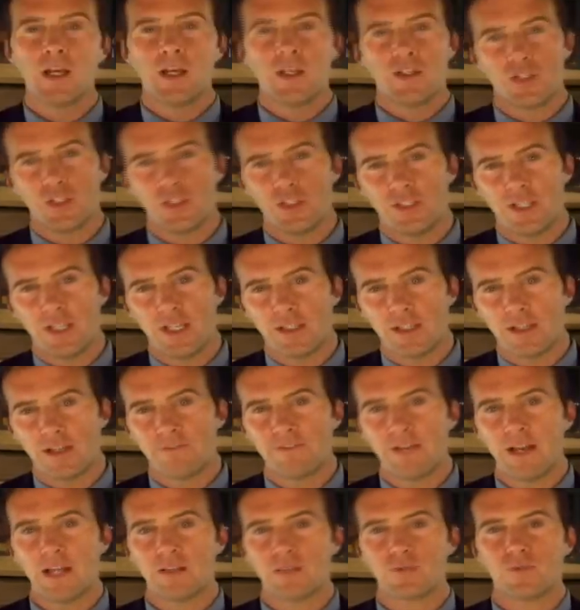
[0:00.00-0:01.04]
So you take that
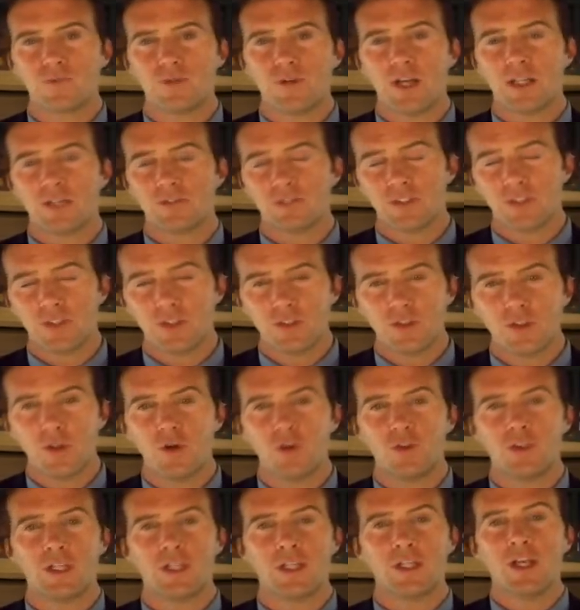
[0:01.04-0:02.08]

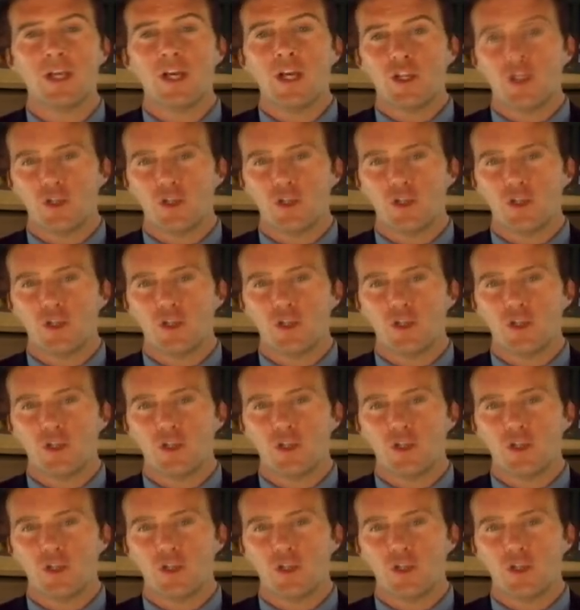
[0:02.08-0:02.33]
phosphatidylcholine,